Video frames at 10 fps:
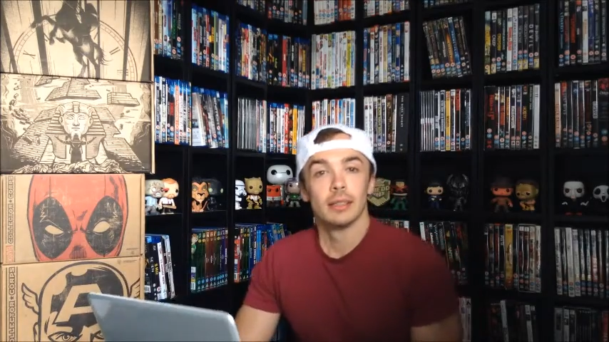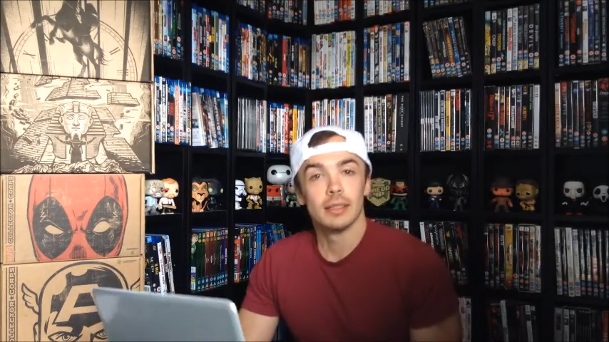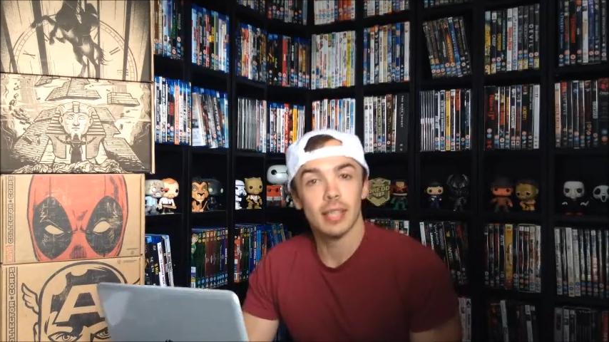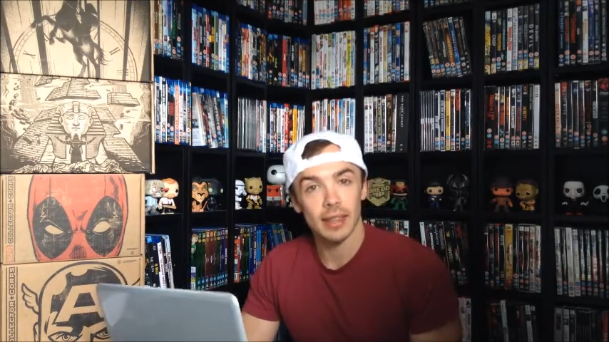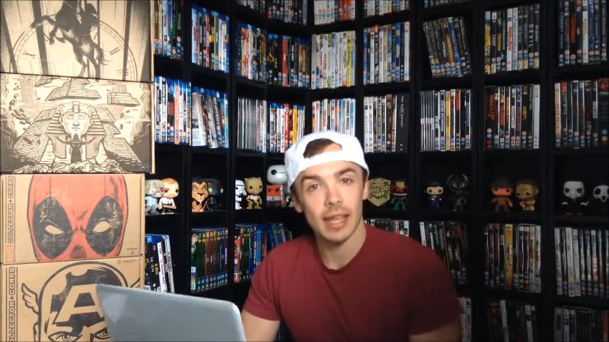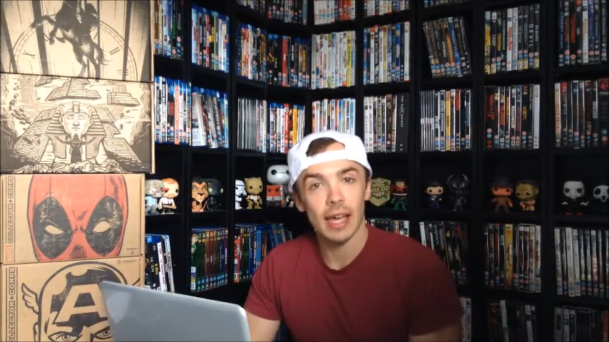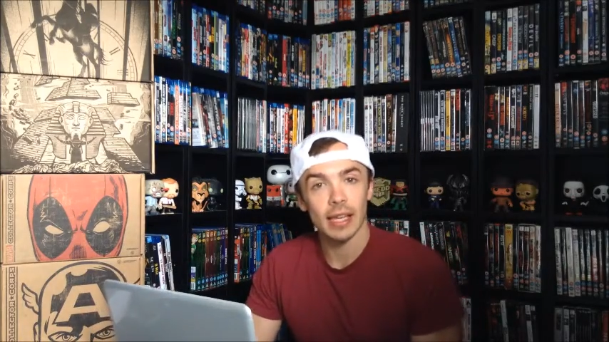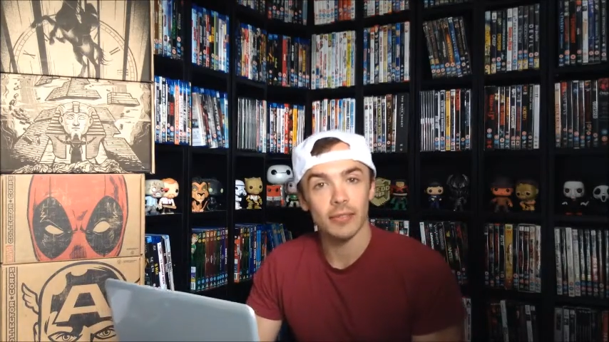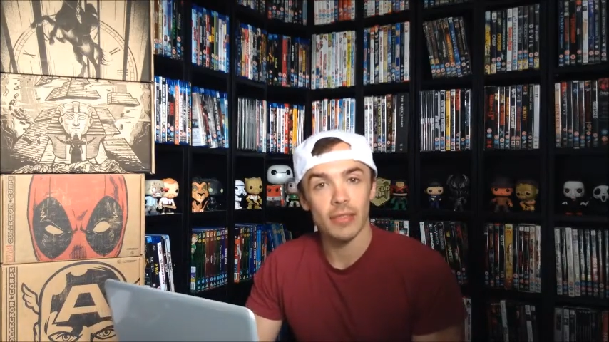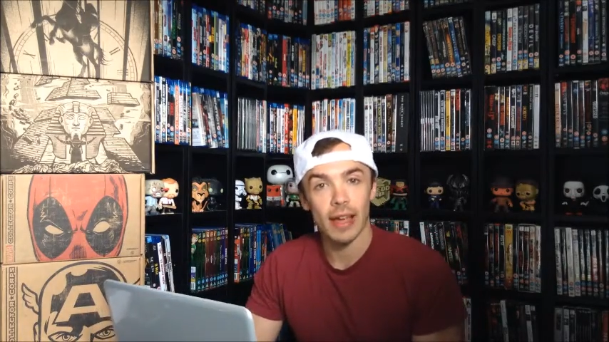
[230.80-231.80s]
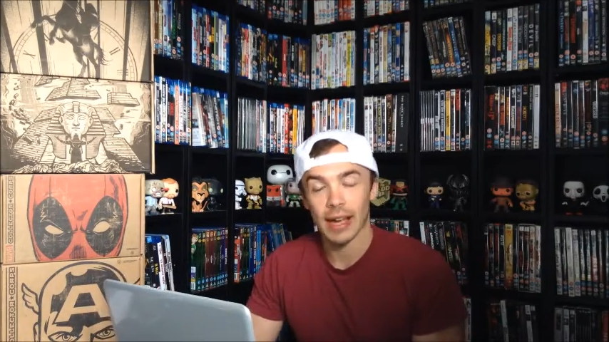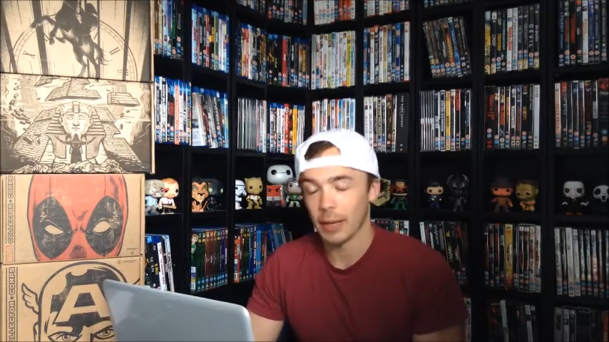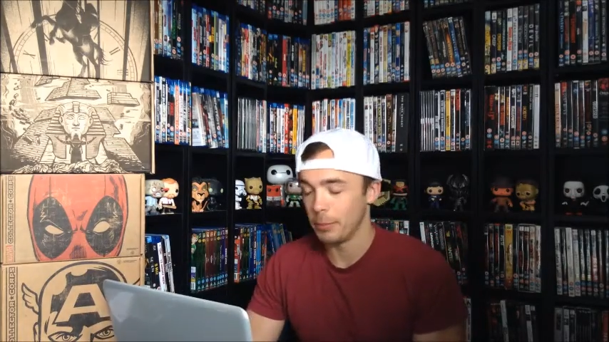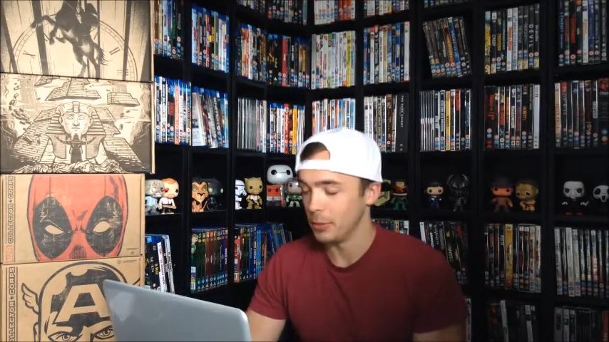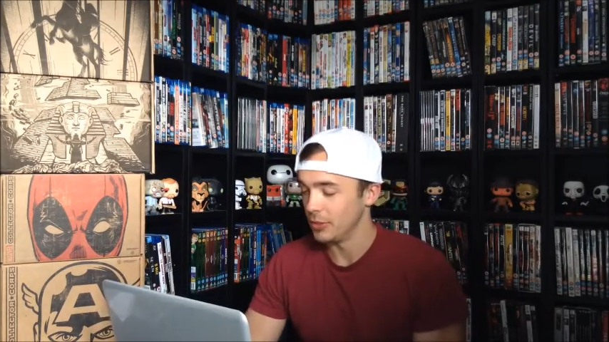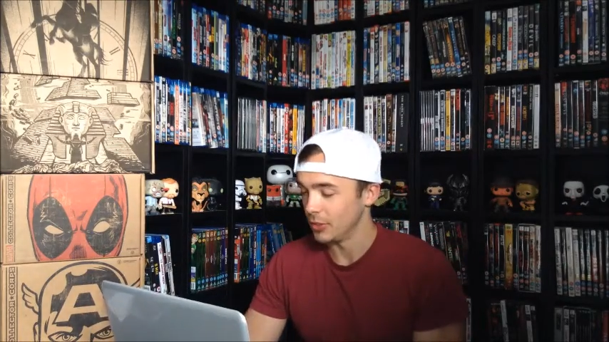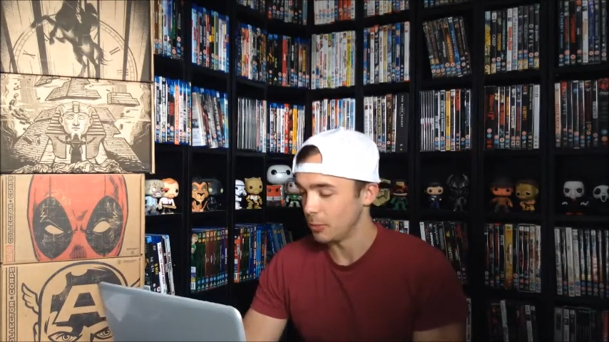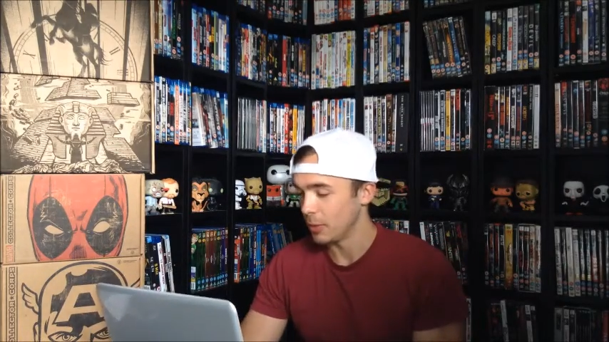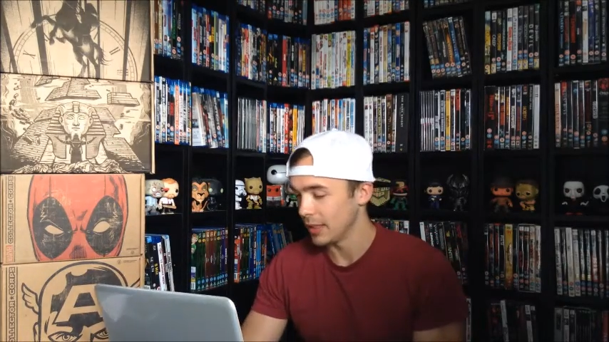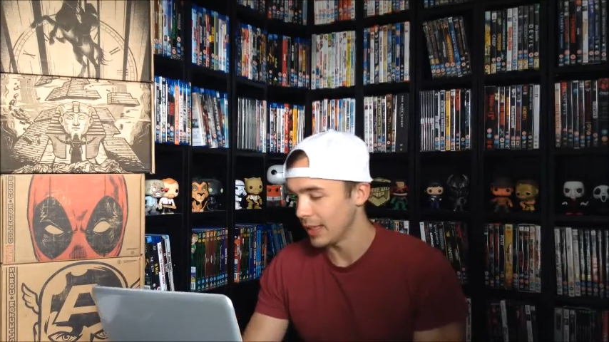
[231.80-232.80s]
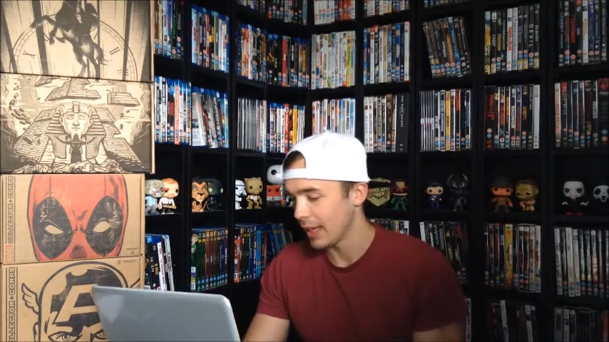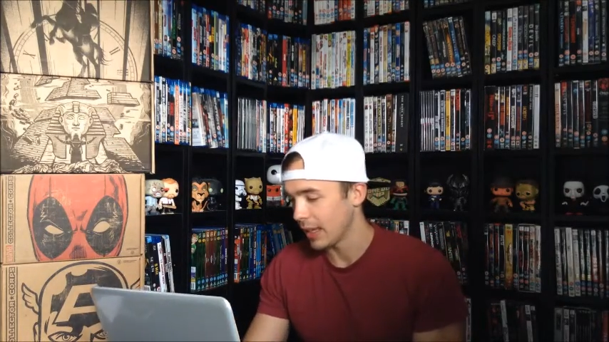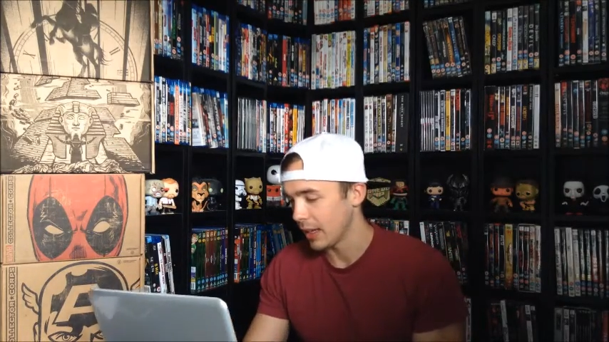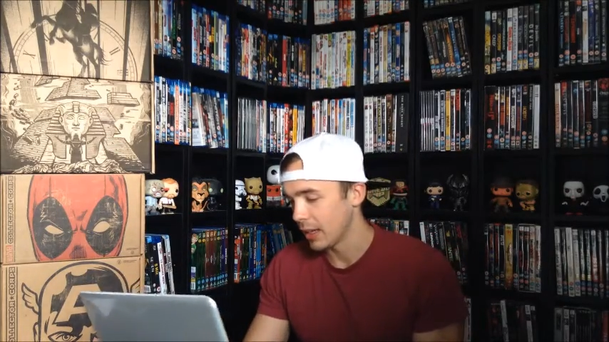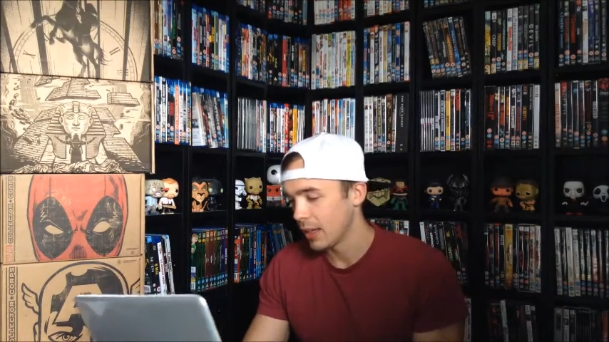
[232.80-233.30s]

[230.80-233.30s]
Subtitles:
to that if that happens. But yeah,